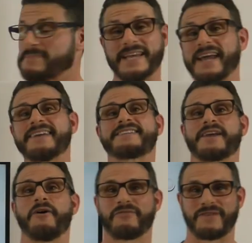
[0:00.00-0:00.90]
take a
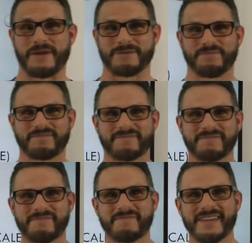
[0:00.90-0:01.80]
selfie.
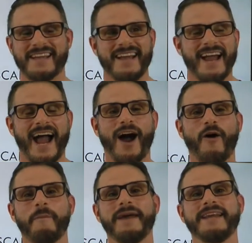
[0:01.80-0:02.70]

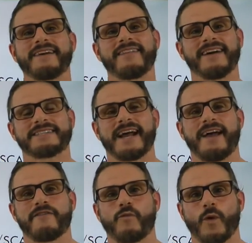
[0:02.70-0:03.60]
How many clients that I
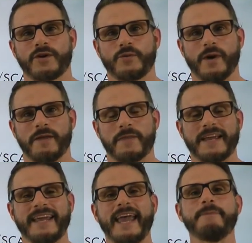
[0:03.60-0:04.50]
have worked with
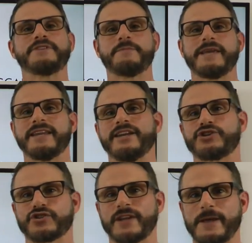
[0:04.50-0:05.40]
came to me
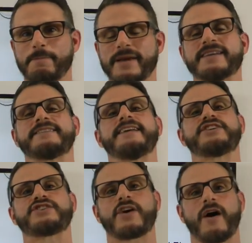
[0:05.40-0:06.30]
initially because they
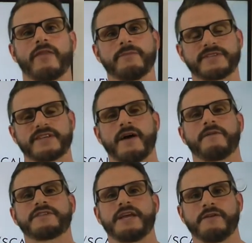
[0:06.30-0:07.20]
saw
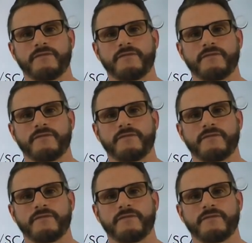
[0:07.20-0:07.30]
themselves in a